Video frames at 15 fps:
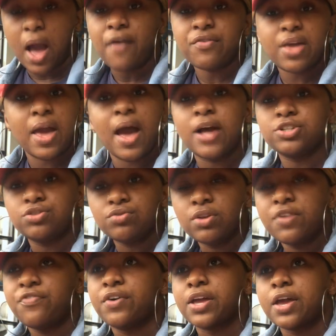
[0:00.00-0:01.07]
I
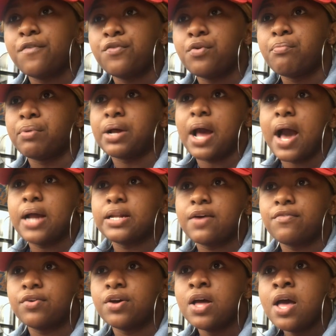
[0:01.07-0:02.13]
truly forgive you, but I
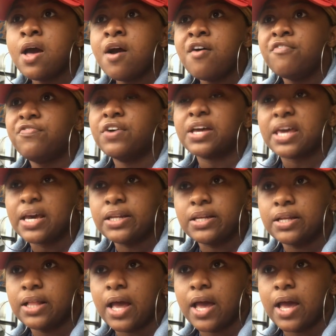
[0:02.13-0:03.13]
never forget